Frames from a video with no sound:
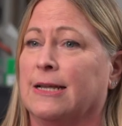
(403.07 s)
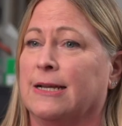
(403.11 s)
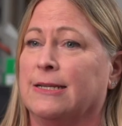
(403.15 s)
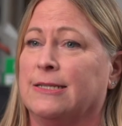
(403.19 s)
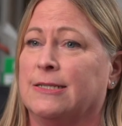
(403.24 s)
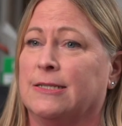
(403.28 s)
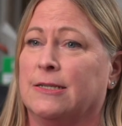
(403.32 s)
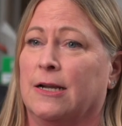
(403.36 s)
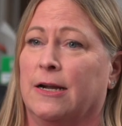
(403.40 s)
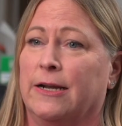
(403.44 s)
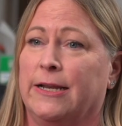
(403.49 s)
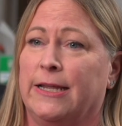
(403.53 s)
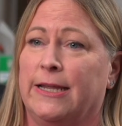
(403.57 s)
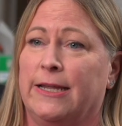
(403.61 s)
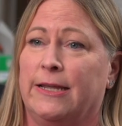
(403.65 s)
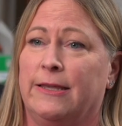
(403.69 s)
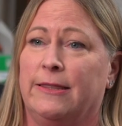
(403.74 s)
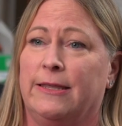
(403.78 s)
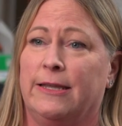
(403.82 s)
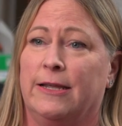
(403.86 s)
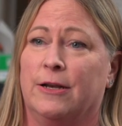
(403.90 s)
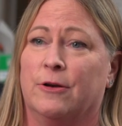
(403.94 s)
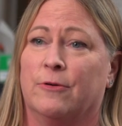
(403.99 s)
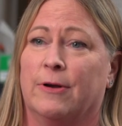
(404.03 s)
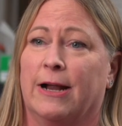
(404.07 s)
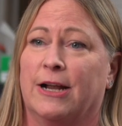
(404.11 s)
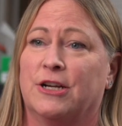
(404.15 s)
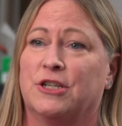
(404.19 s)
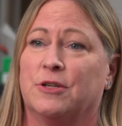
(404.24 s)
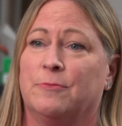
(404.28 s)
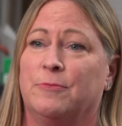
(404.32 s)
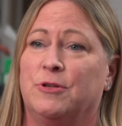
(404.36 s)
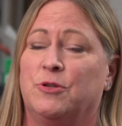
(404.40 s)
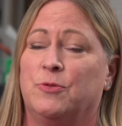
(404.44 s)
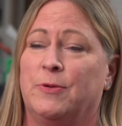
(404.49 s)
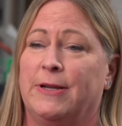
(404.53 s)
I study the
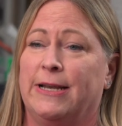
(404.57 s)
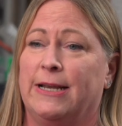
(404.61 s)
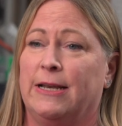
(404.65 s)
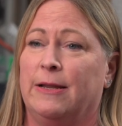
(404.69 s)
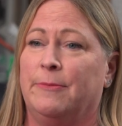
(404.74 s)
interaction between